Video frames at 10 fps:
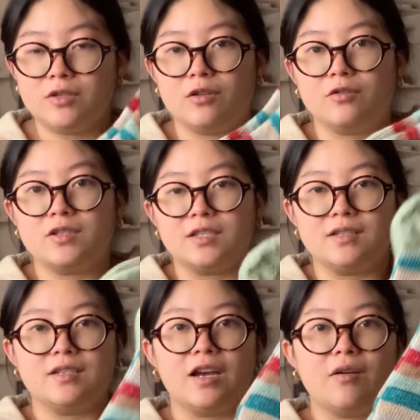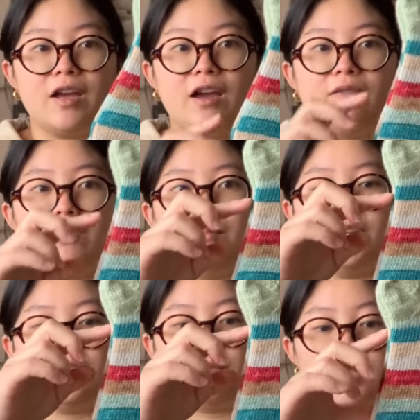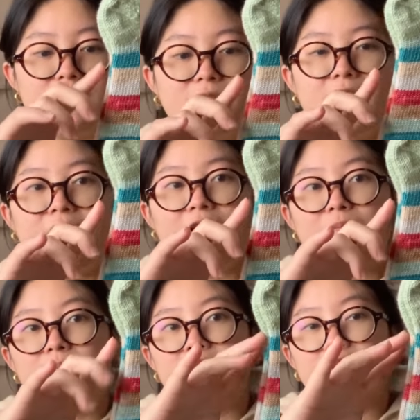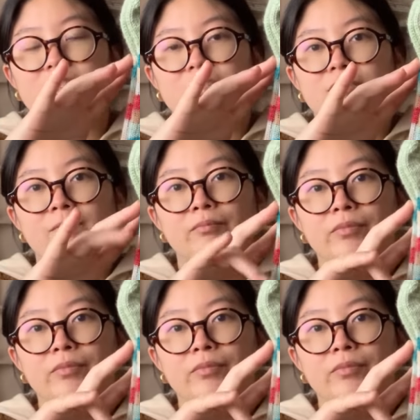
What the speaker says: So since now I have the measurements of how much